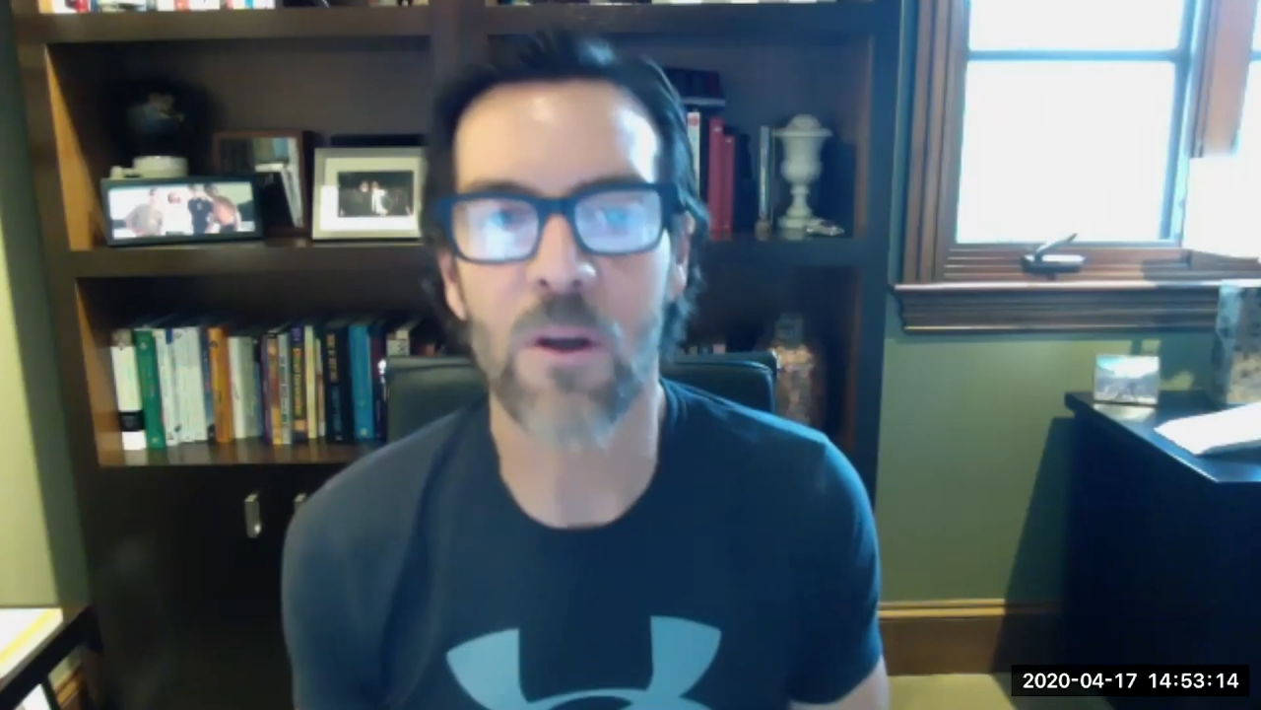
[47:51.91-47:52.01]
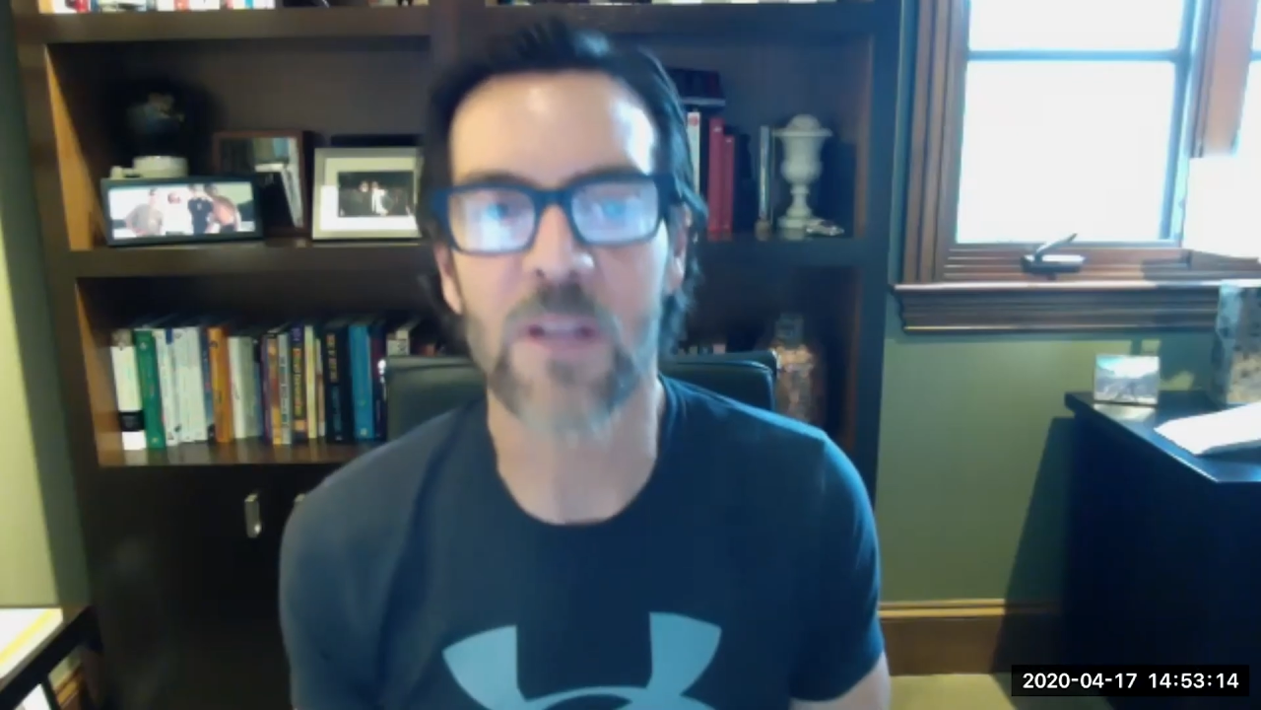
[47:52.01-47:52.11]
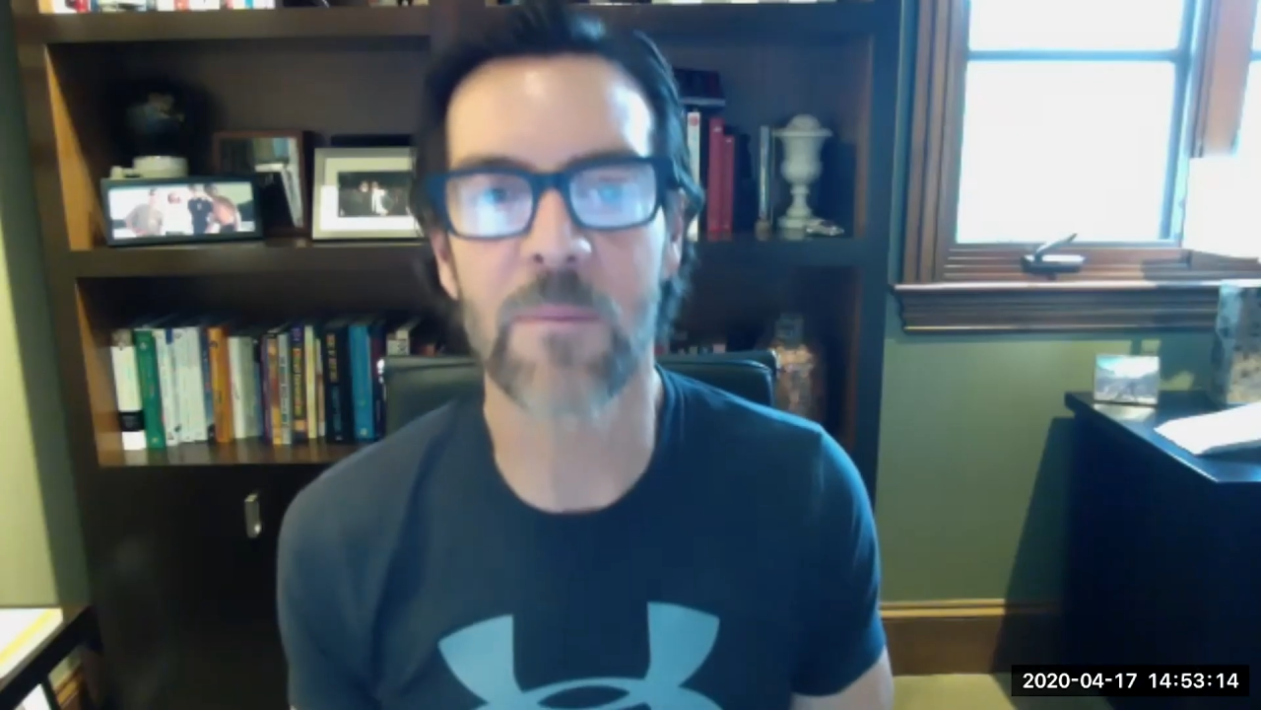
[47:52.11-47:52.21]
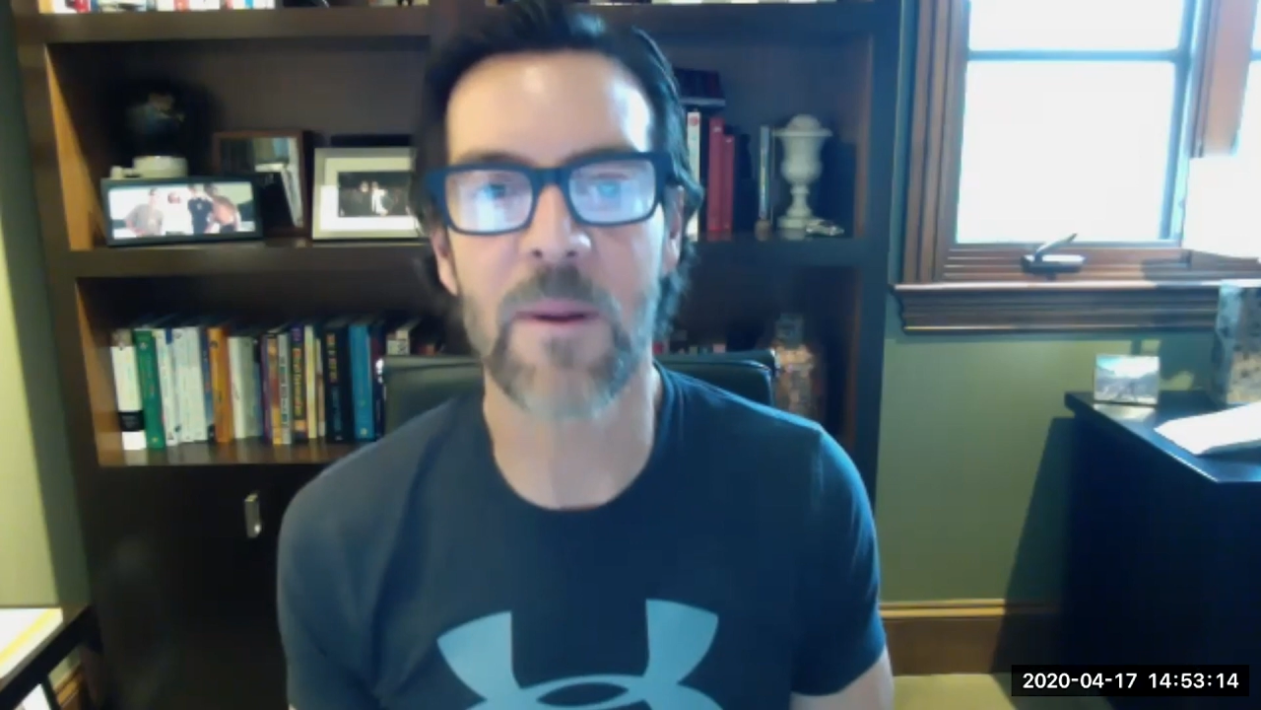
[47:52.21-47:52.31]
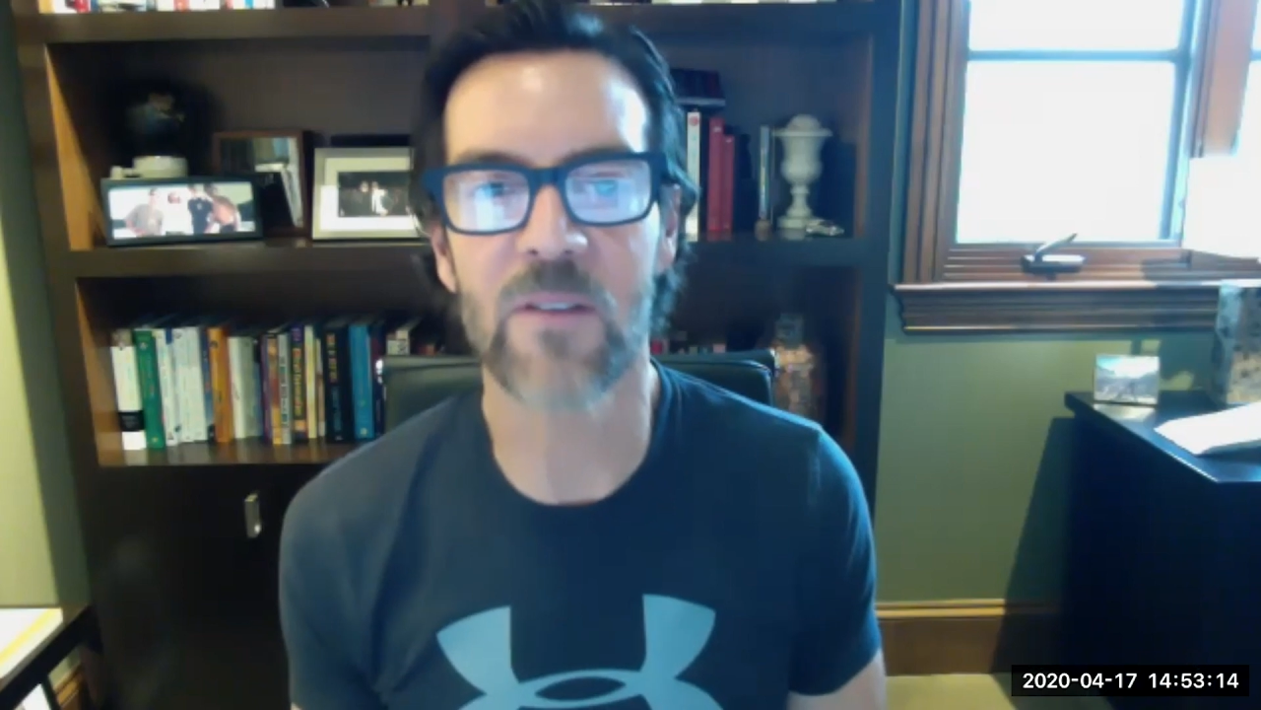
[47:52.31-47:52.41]
It
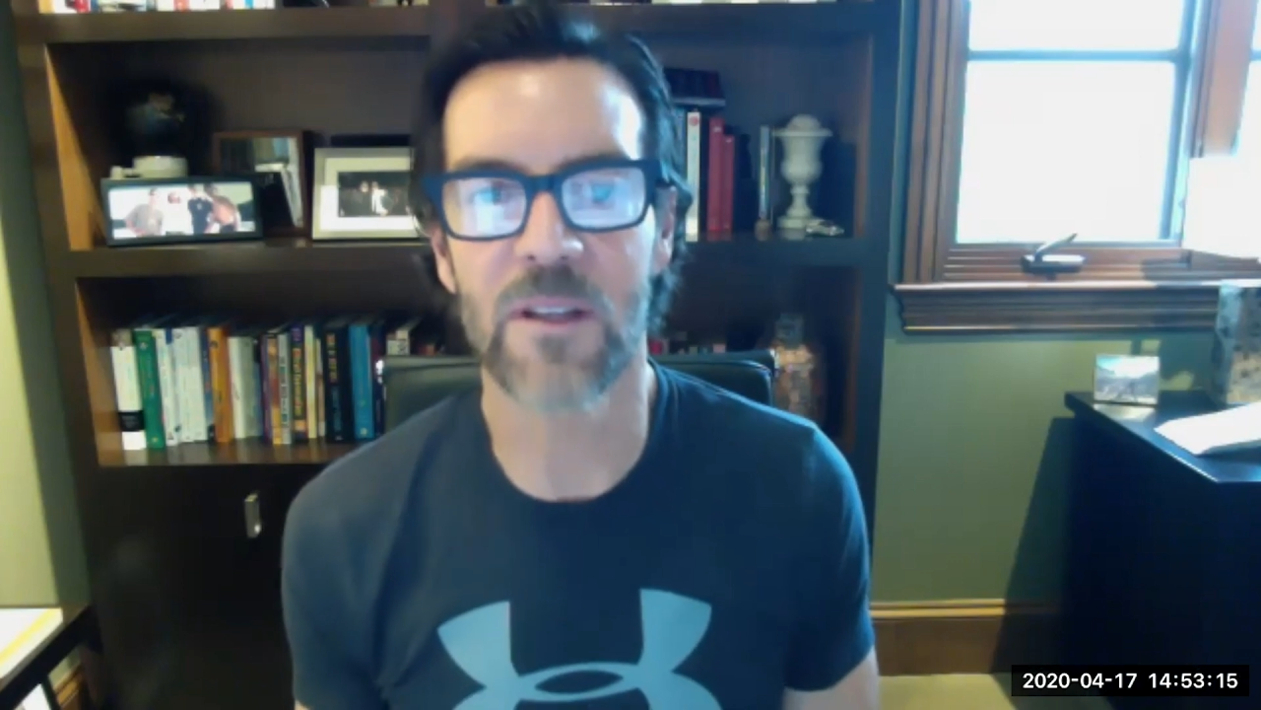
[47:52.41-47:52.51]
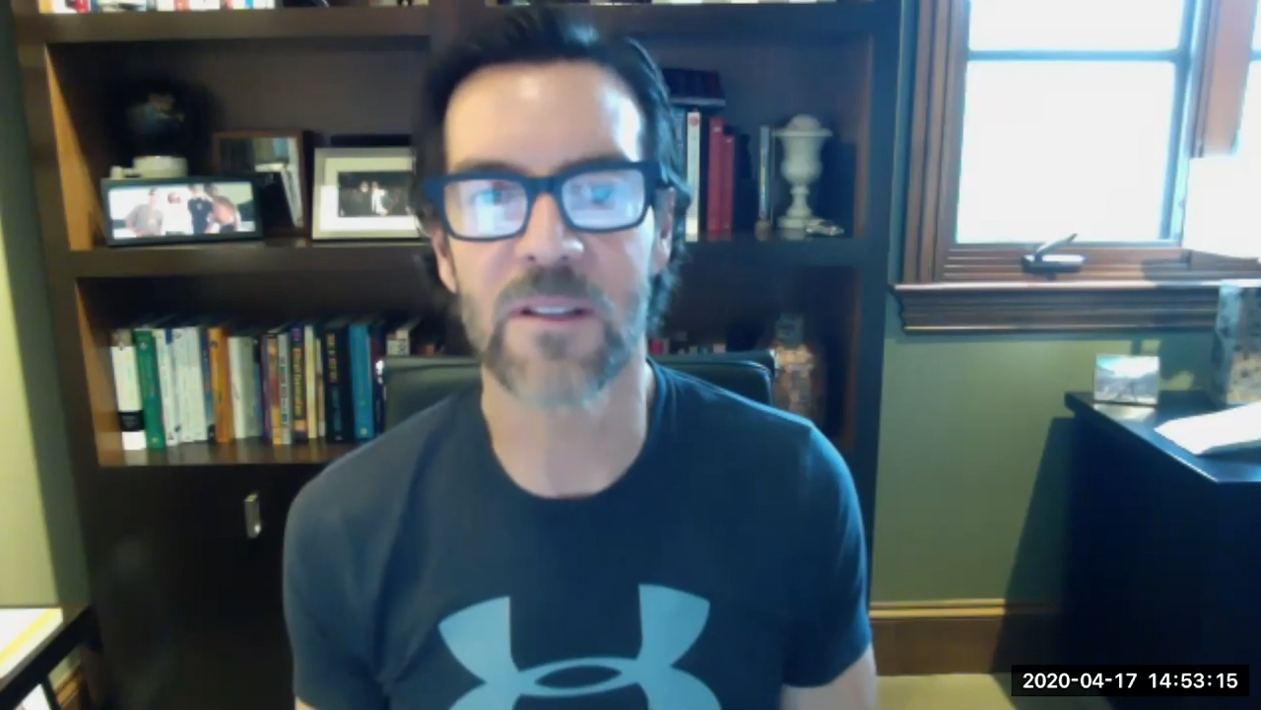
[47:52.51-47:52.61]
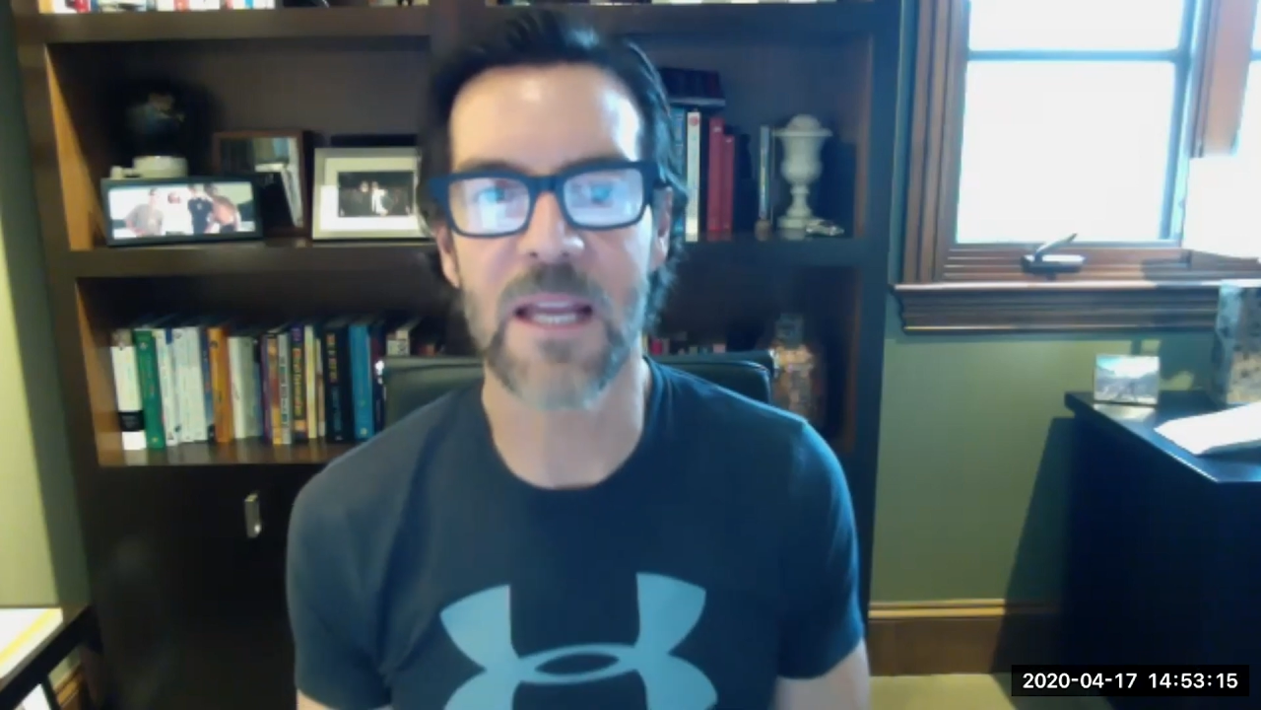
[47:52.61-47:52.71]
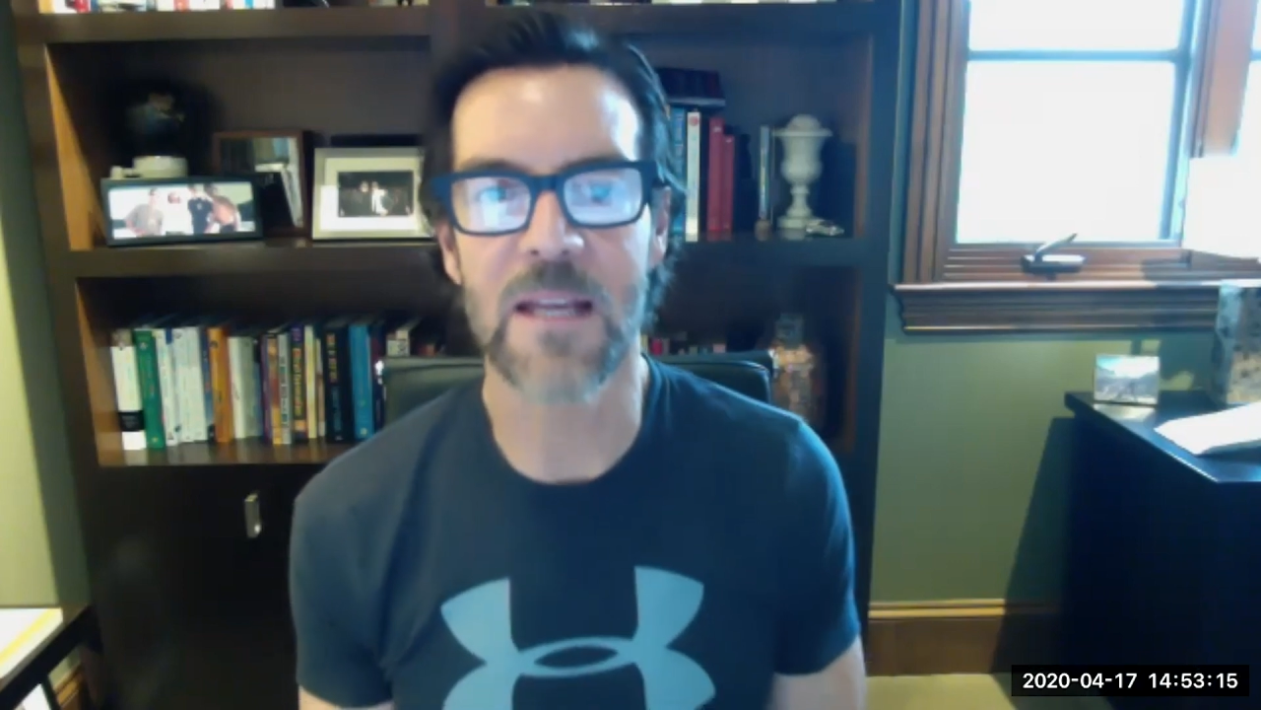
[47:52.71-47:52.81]
depends on the day